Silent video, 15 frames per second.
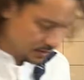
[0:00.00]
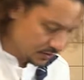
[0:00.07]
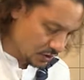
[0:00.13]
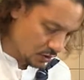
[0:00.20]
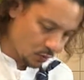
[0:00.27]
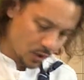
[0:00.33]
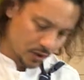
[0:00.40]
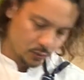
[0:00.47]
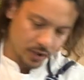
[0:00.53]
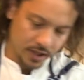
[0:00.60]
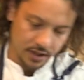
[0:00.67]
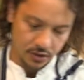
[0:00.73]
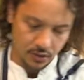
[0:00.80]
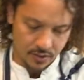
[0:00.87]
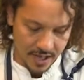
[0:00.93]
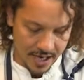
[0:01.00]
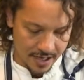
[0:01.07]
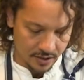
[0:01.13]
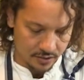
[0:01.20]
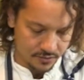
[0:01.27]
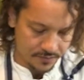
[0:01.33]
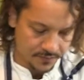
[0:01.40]
So what we can do
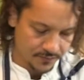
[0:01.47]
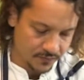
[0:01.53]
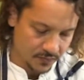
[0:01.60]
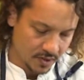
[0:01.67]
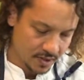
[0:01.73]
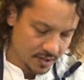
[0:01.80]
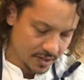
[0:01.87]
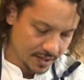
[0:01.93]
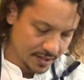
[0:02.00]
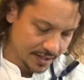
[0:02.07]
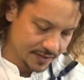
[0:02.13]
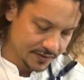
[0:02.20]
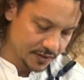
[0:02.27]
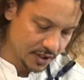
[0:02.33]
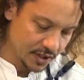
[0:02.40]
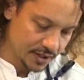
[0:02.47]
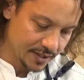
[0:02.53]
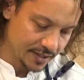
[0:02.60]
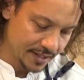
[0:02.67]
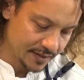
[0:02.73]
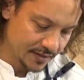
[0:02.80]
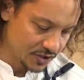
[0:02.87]
now is cut it
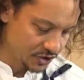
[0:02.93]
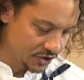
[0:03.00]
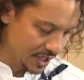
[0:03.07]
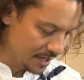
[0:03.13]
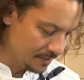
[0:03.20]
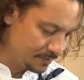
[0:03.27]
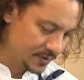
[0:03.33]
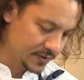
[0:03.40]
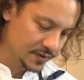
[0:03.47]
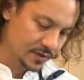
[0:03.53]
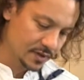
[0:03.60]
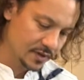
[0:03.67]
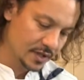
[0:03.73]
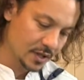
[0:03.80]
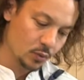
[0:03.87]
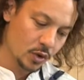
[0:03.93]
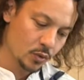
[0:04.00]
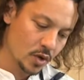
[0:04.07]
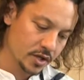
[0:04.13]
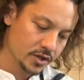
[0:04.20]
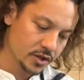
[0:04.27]
in the shapes that we want to